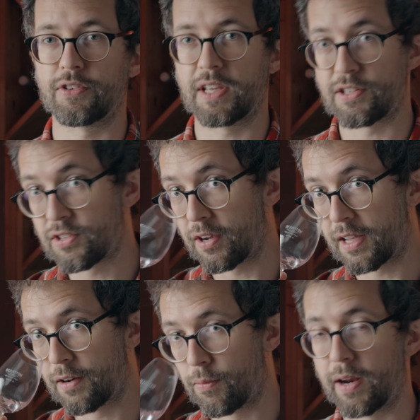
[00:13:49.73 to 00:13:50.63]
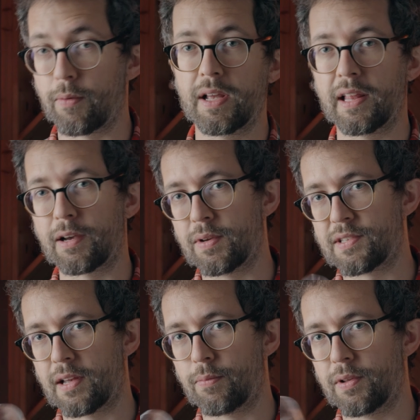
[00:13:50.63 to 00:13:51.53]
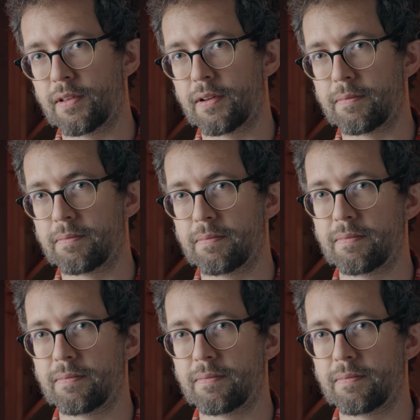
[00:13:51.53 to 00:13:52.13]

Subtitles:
to get stuck in right away, like we said with the